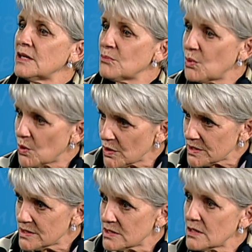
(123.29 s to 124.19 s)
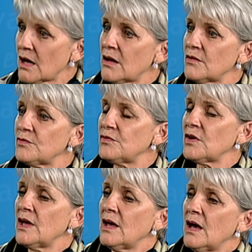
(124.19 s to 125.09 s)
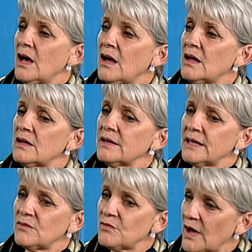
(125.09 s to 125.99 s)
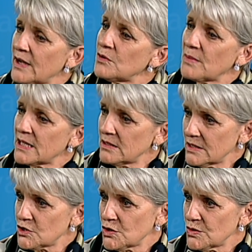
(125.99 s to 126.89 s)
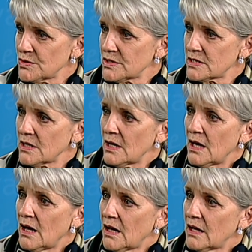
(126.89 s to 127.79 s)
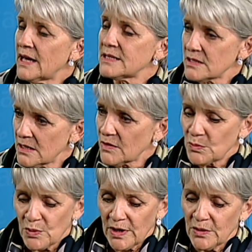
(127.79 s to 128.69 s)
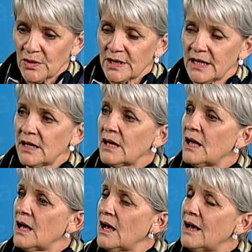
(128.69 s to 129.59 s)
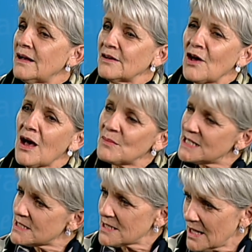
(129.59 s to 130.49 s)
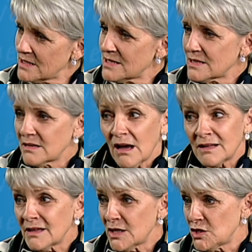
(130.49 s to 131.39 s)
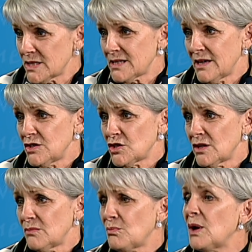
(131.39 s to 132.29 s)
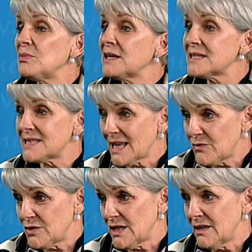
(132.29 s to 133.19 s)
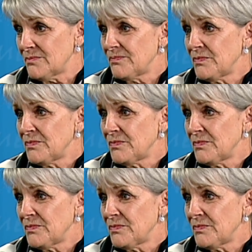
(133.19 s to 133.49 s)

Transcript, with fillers: the importance of uh, environmental issues uh, as another priority, uh, common sense gun legislation, public safety.